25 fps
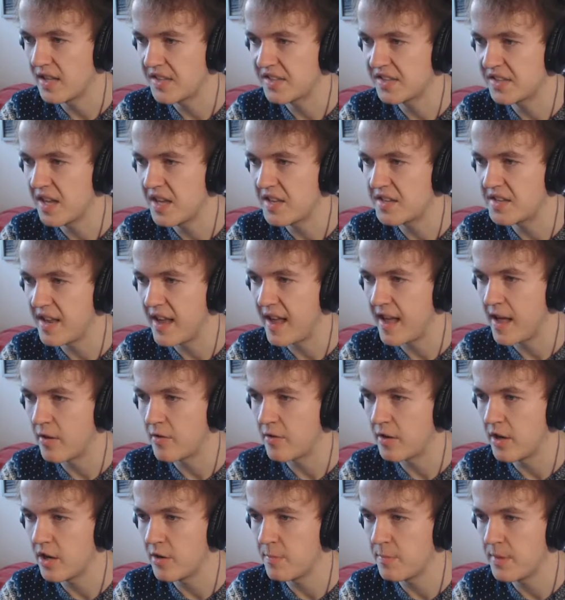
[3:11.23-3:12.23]
let's get
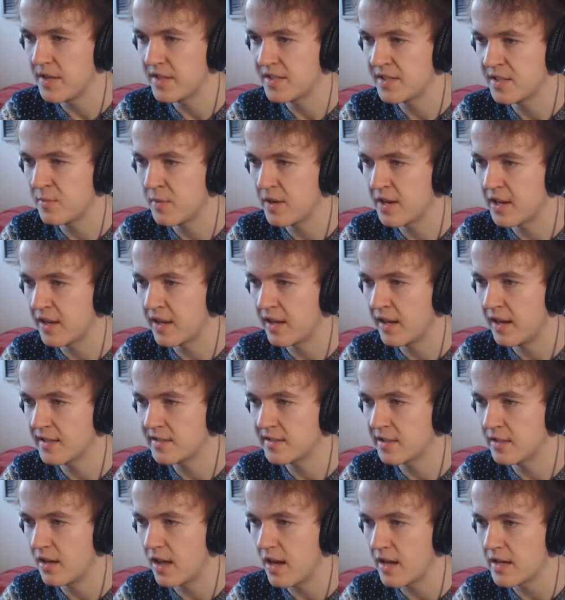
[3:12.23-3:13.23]
down. It appears that when I
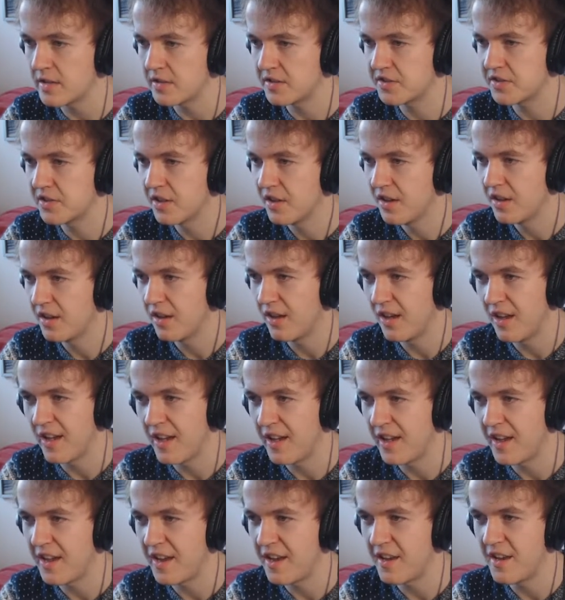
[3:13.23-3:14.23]
collect lights,
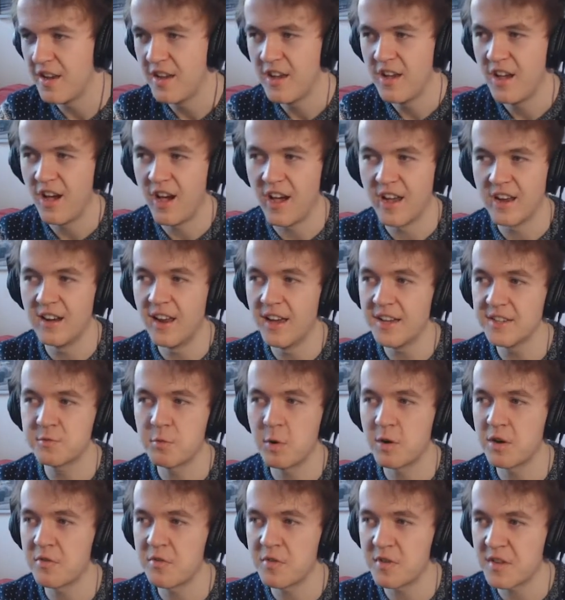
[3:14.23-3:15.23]
I I light
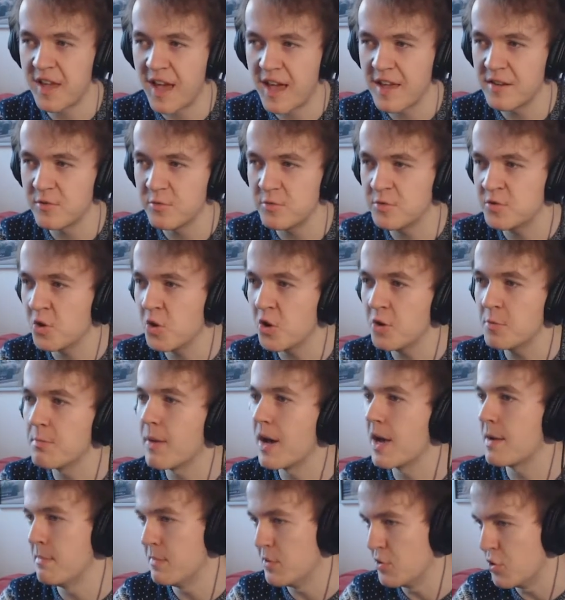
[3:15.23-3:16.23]
one of the candles on
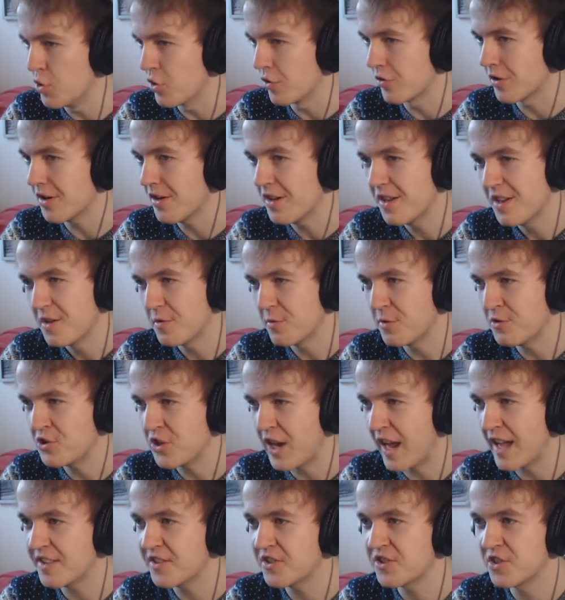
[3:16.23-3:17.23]
my menorah,
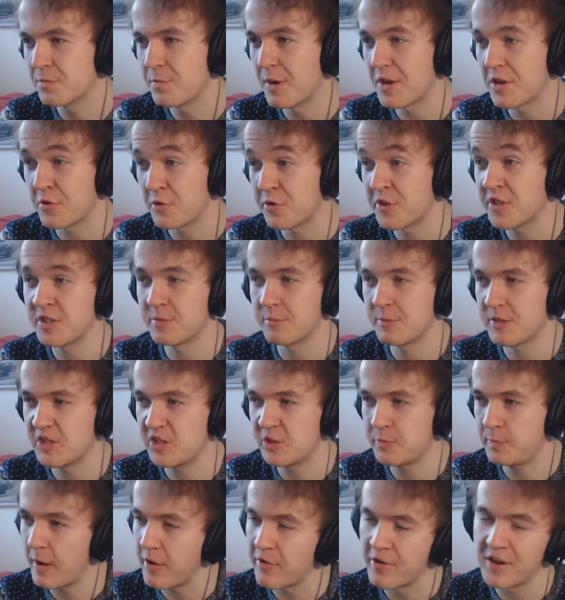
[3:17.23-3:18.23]
which adds to my Christmas
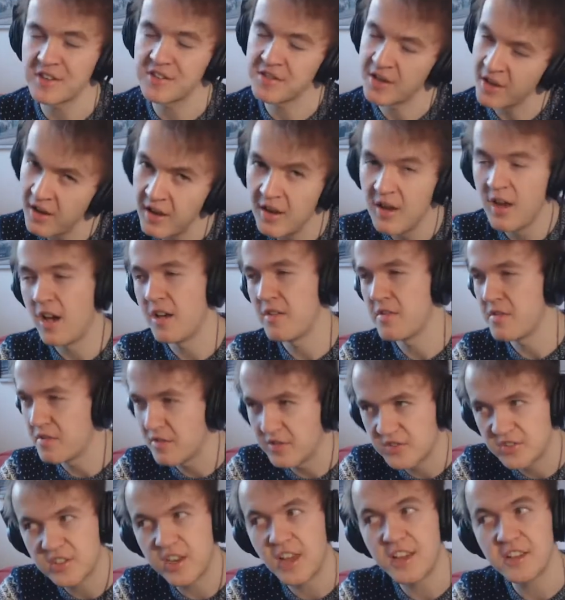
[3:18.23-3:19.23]
spirit.
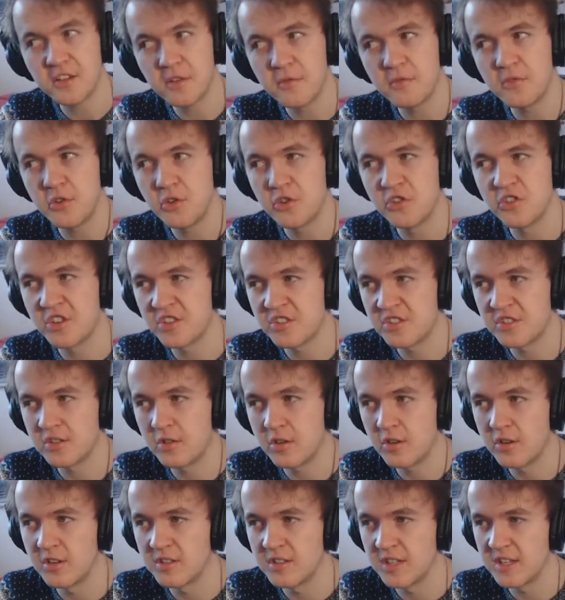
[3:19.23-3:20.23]
Slight confusion as to the
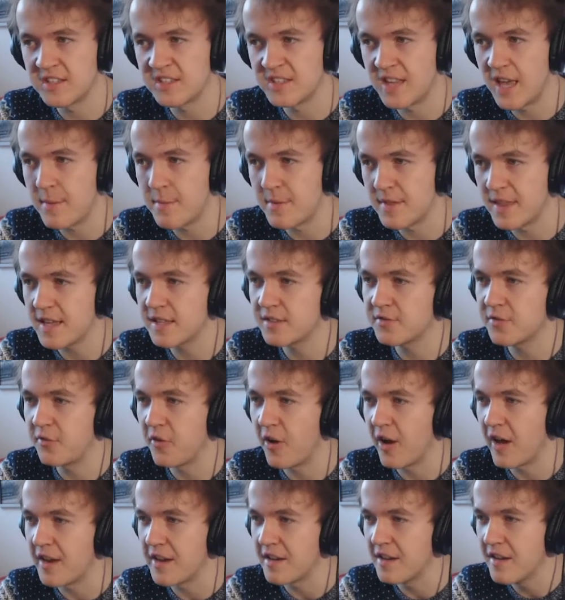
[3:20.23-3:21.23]
holidays there, but that's
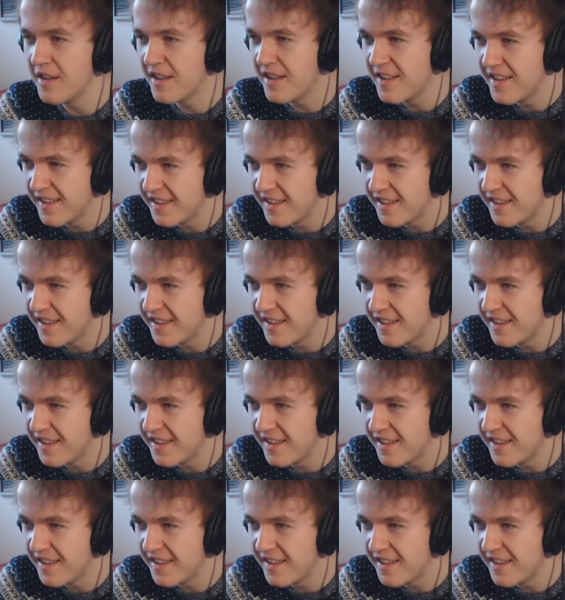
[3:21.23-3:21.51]
fine.